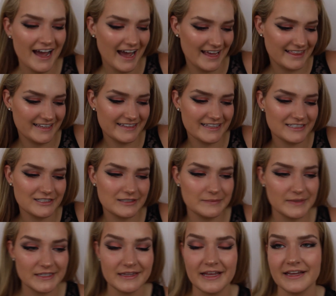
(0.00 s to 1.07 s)
I think they just
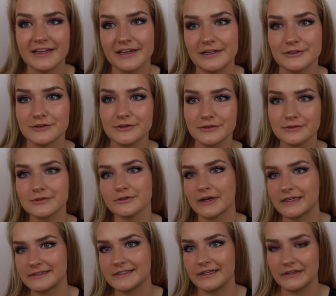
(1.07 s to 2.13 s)
mean like it
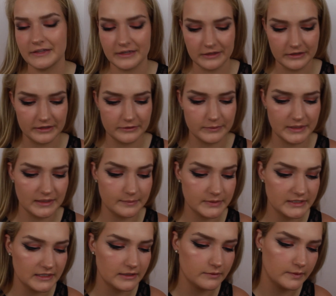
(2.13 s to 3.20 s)
dries down like a liquid
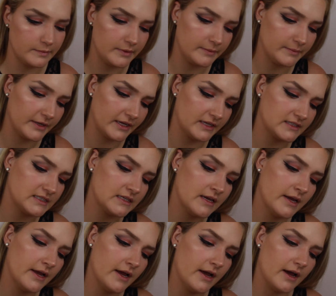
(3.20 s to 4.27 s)
lipstick would be my guess.
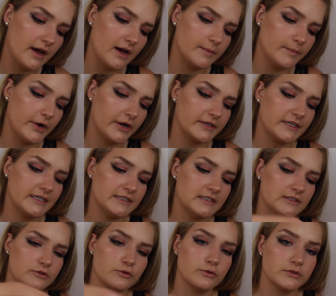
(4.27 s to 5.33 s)
Hard Candy
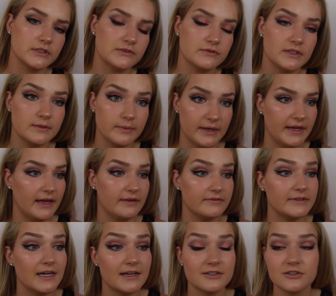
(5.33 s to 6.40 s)
is cruelty free, but I have
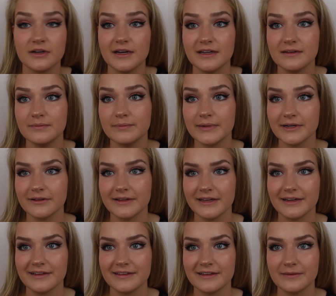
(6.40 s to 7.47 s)
not tried barely
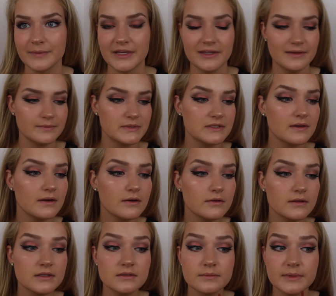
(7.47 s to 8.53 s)
anything by them, so
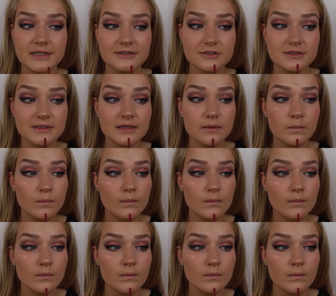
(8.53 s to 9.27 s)
this will be interesting.